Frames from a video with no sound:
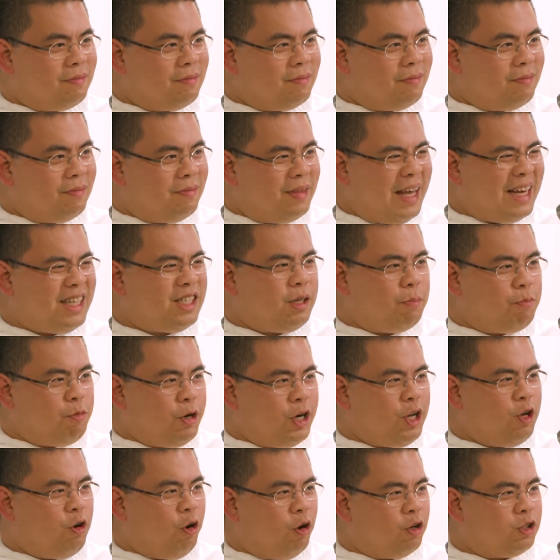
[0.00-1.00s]
That's a
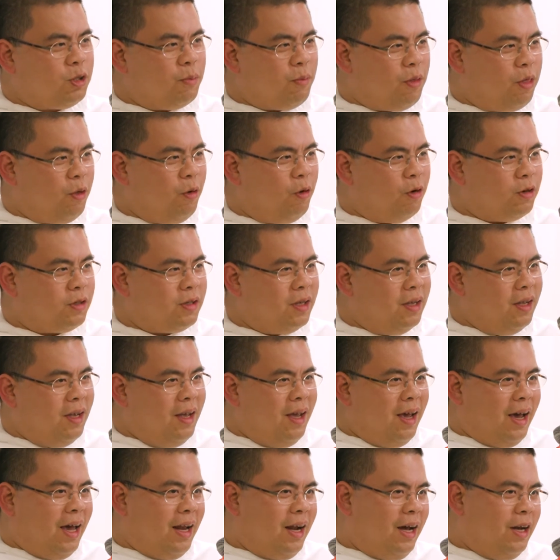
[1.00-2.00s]
pretty awesome thought.
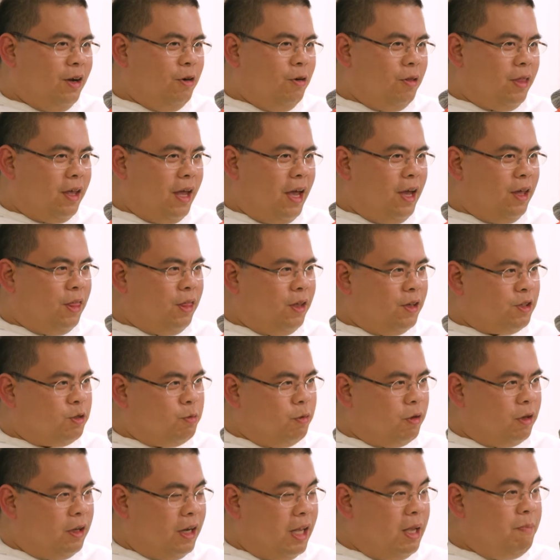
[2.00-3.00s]
And I know the atheist
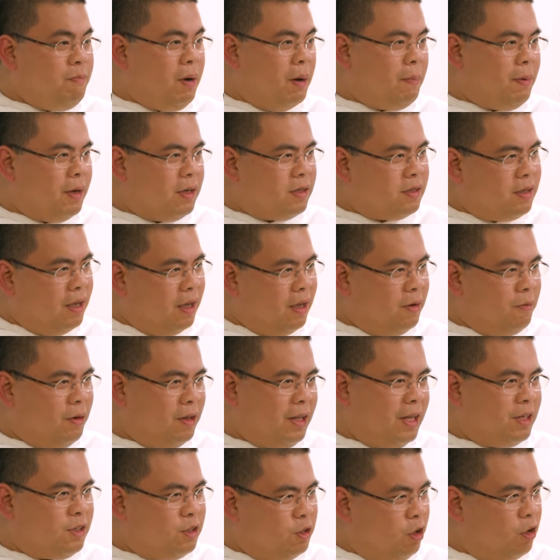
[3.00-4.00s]
would leap up and say, well,
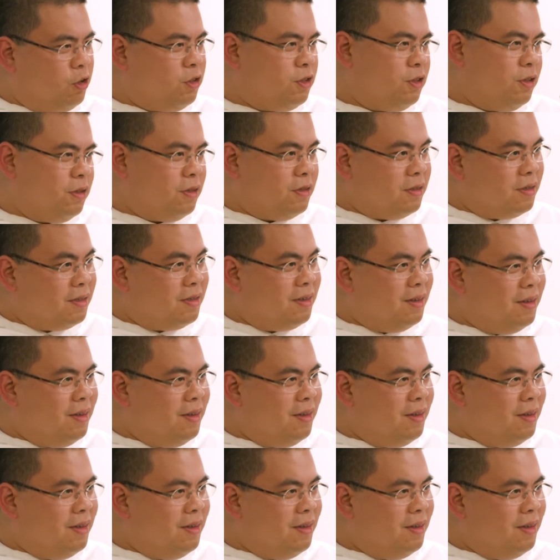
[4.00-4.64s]
that's nonsense.